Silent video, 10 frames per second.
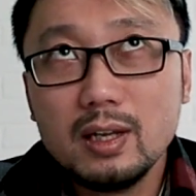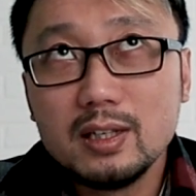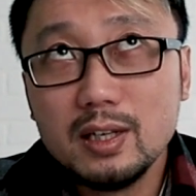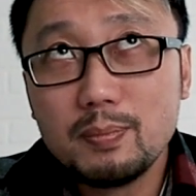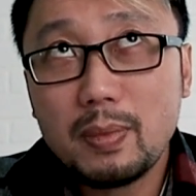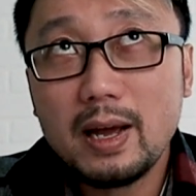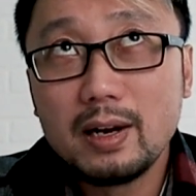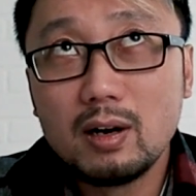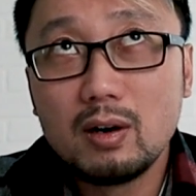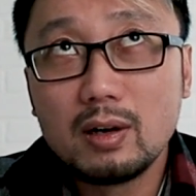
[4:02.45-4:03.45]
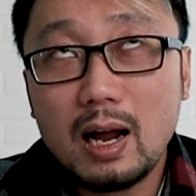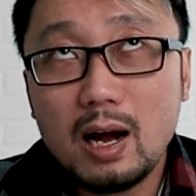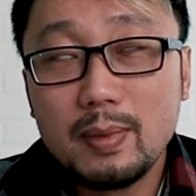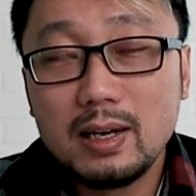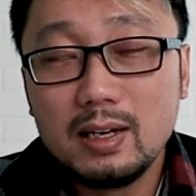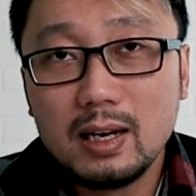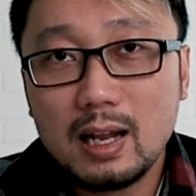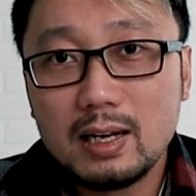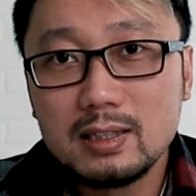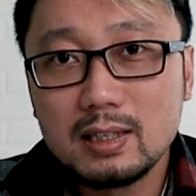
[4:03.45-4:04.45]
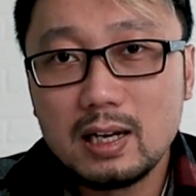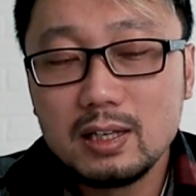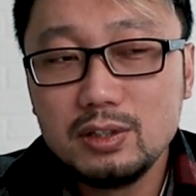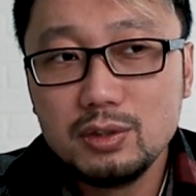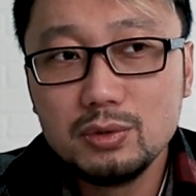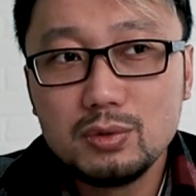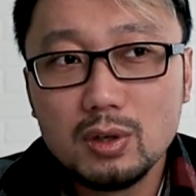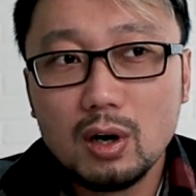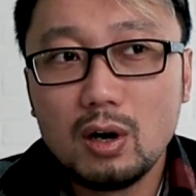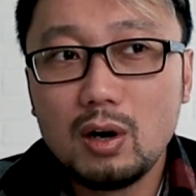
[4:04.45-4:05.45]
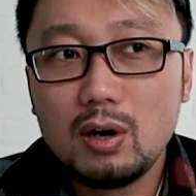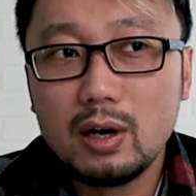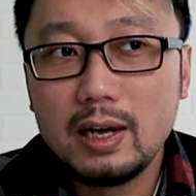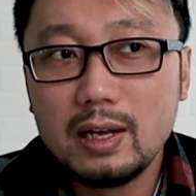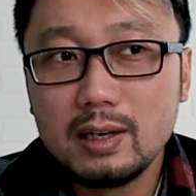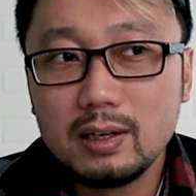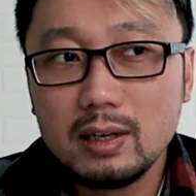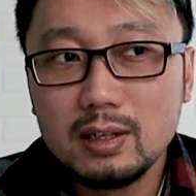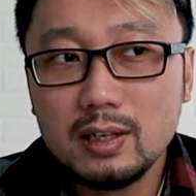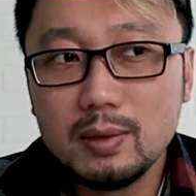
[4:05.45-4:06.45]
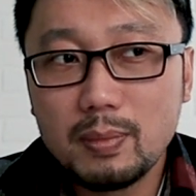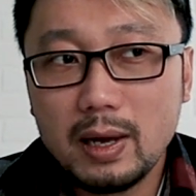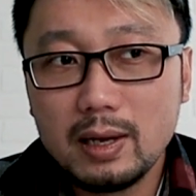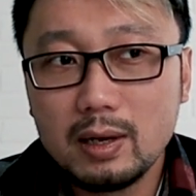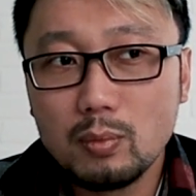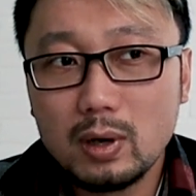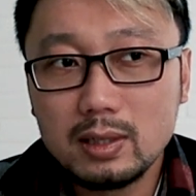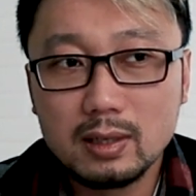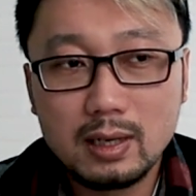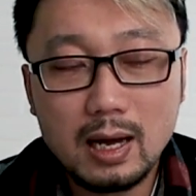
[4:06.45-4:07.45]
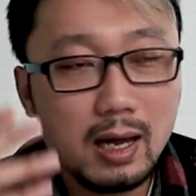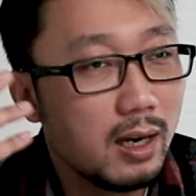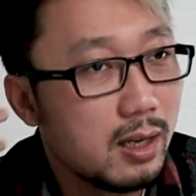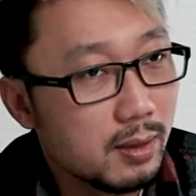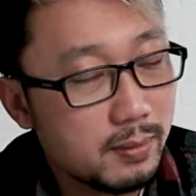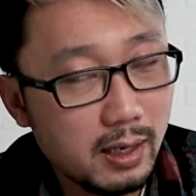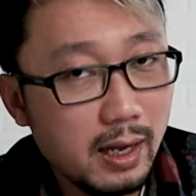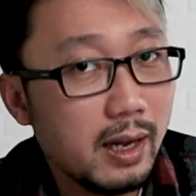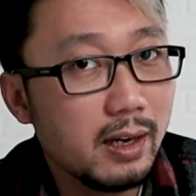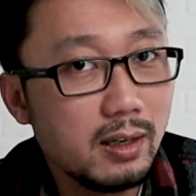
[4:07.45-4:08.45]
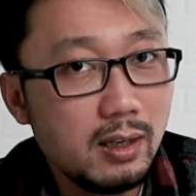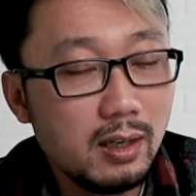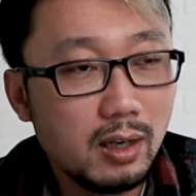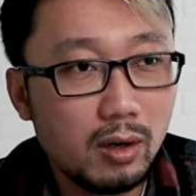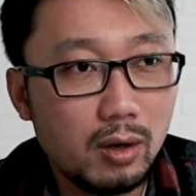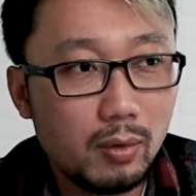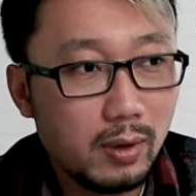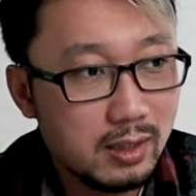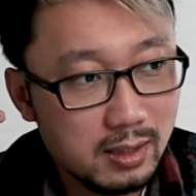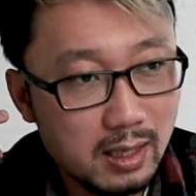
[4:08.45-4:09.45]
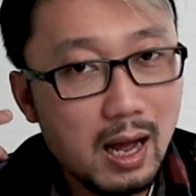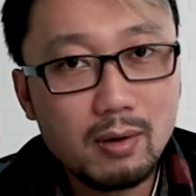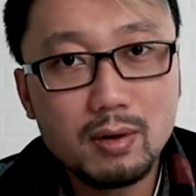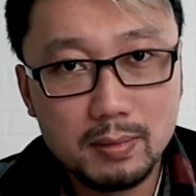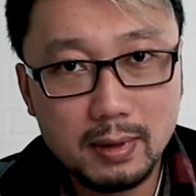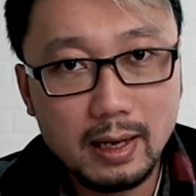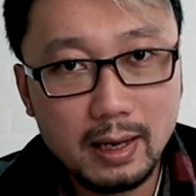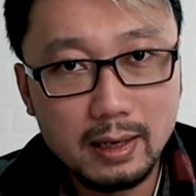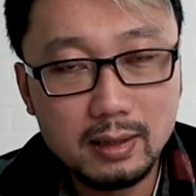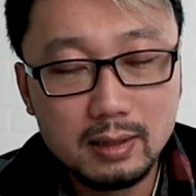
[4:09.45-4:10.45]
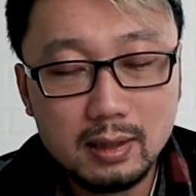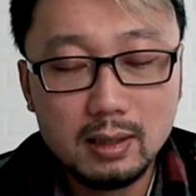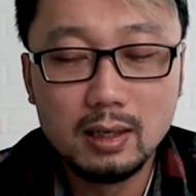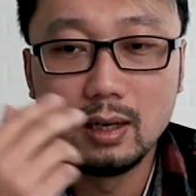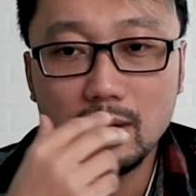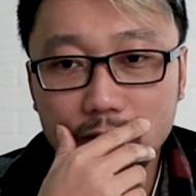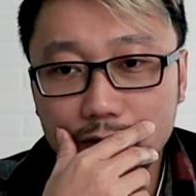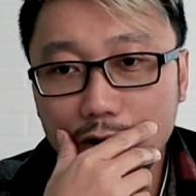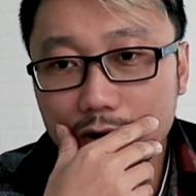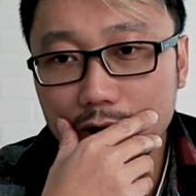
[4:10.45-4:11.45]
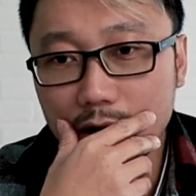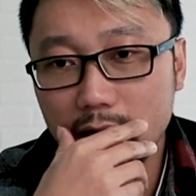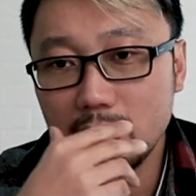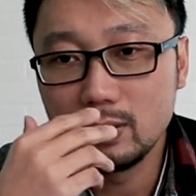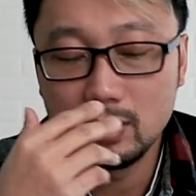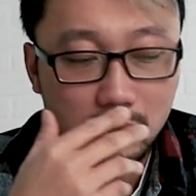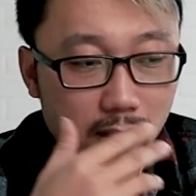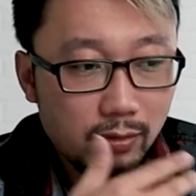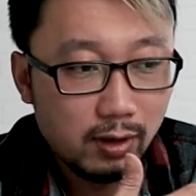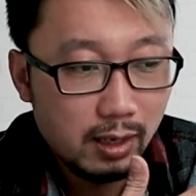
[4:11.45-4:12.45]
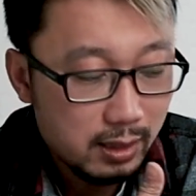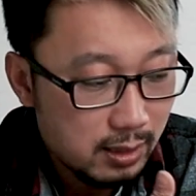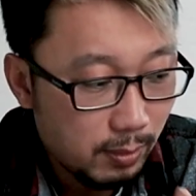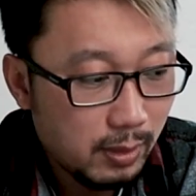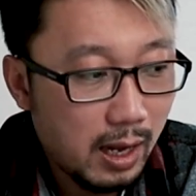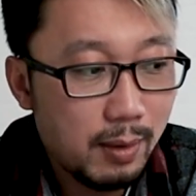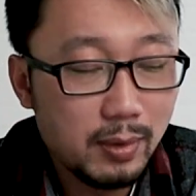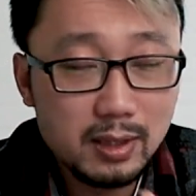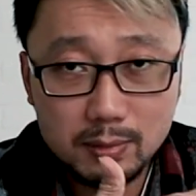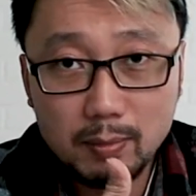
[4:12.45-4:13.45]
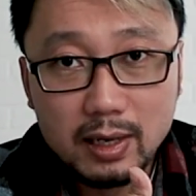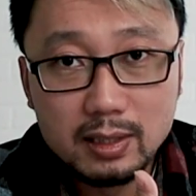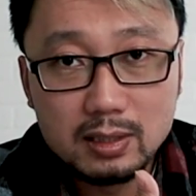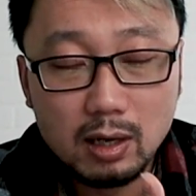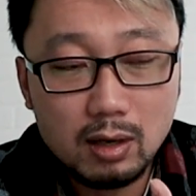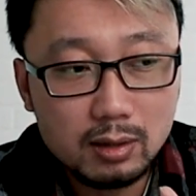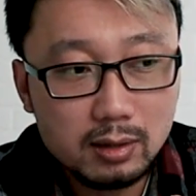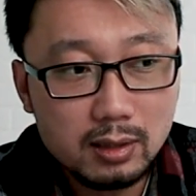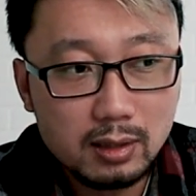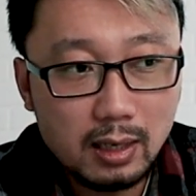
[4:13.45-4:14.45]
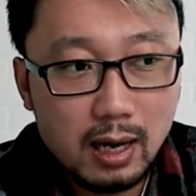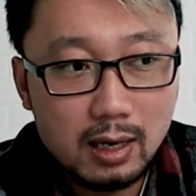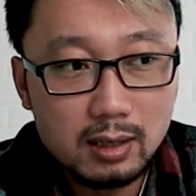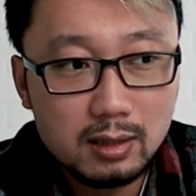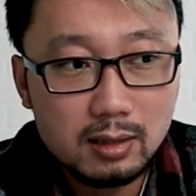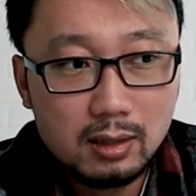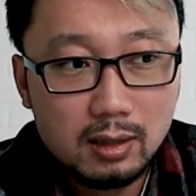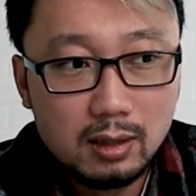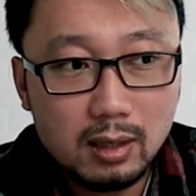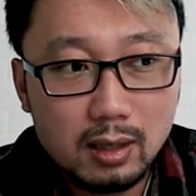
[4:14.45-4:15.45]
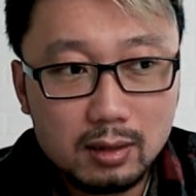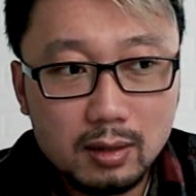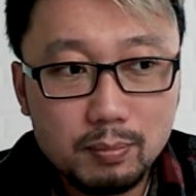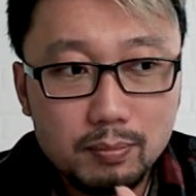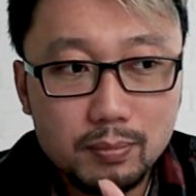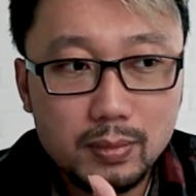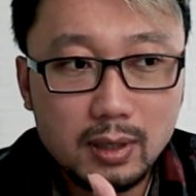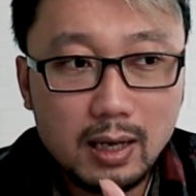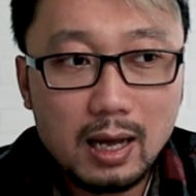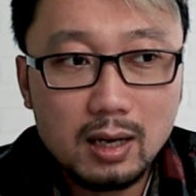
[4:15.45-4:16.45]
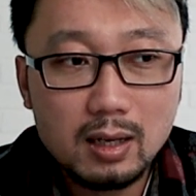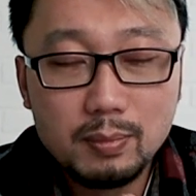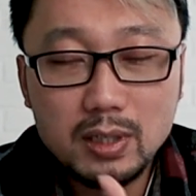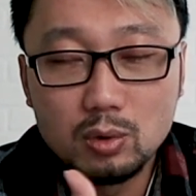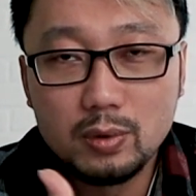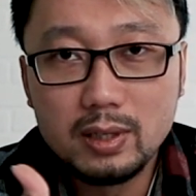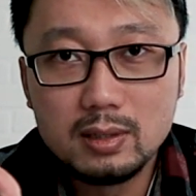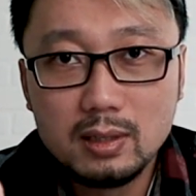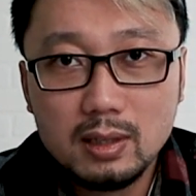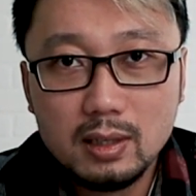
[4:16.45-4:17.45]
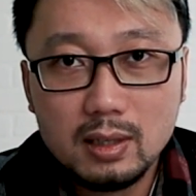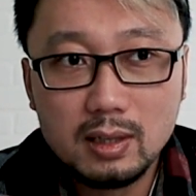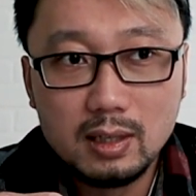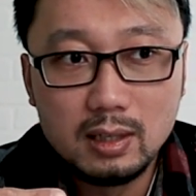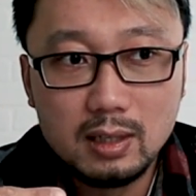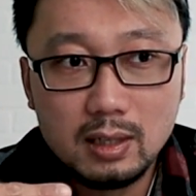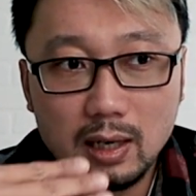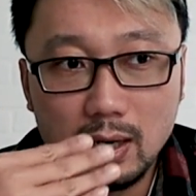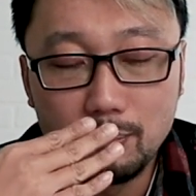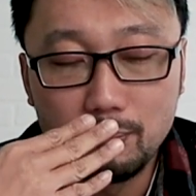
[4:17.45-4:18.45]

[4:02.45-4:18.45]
It depends on how many lights that I use, and it depends what the color of the hair or what style of the hair. And even like sometimes it's based on the color, the color between the